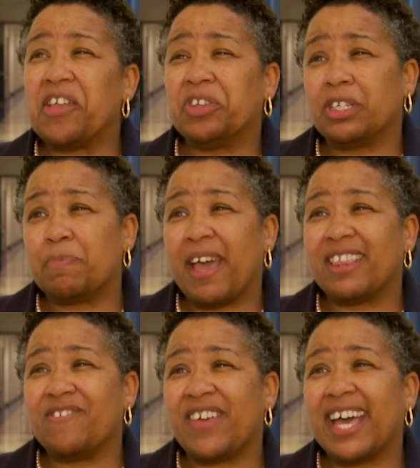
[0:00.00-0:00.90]
Despite
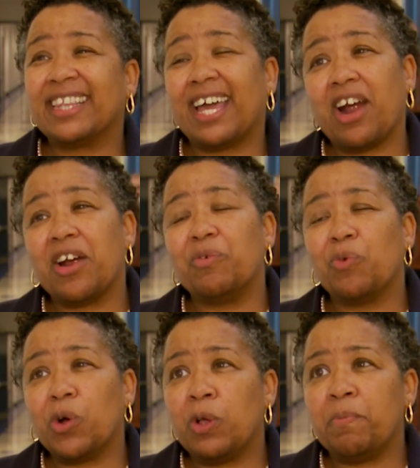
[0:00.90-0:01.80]
the fact that our
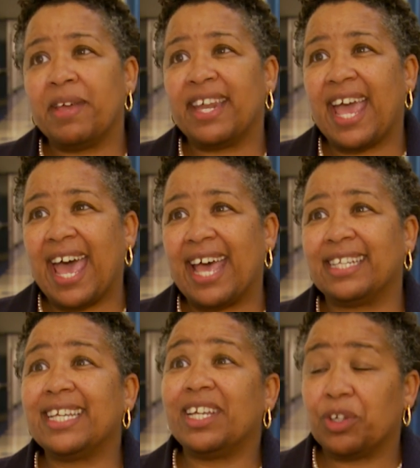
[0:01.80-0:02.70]
enrollment has
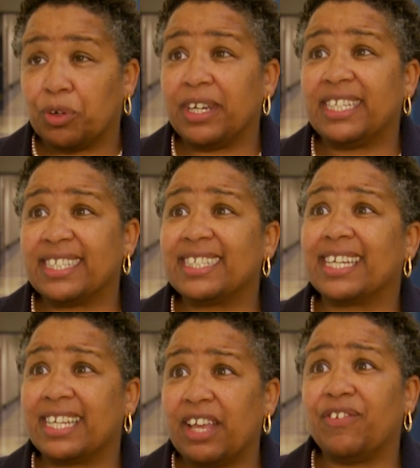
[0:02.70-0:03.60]
increased
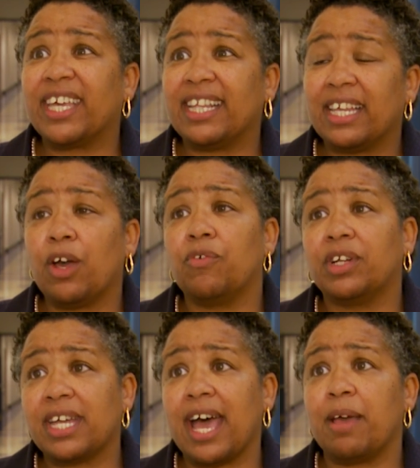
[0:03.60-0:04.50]
significantly over
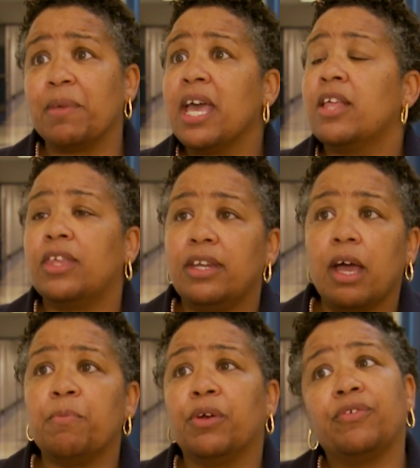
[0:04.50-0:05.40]
time, the
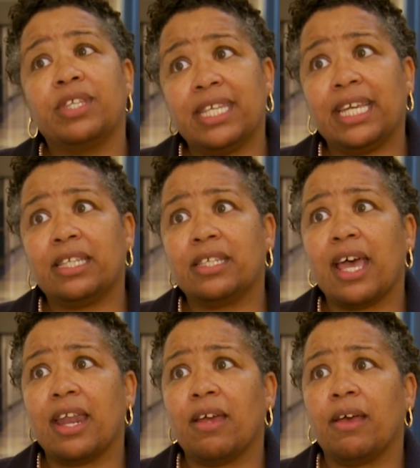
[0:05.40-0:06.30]
number of seats
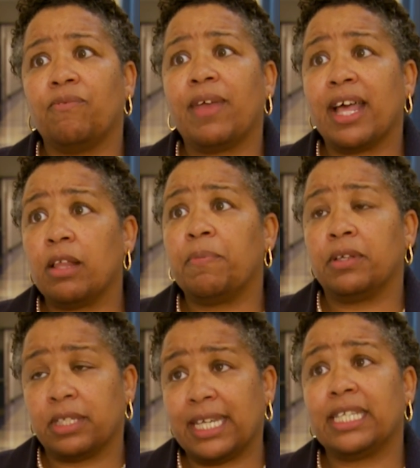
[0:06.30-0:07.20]
and available
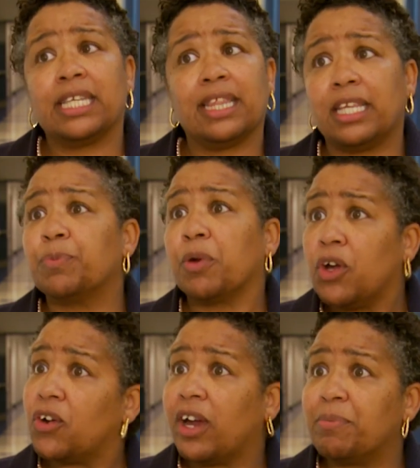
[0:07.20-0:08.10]
seats in these
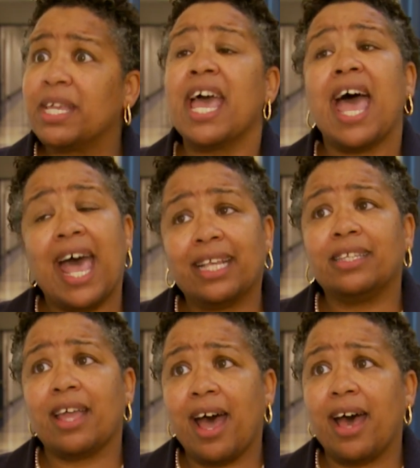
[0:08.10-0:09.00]
programs has
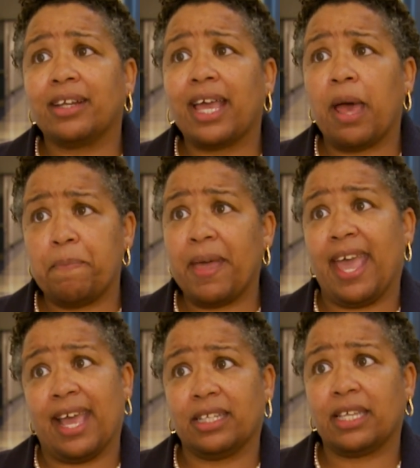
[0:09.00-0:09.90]
not kept
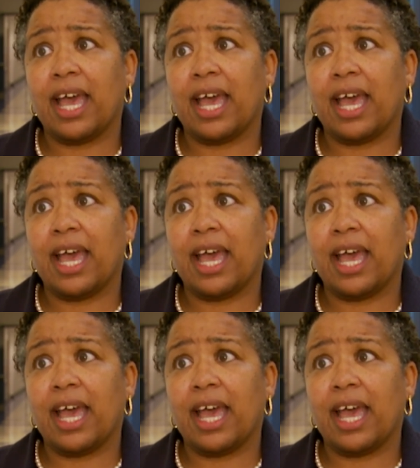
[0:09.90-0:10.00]
pace,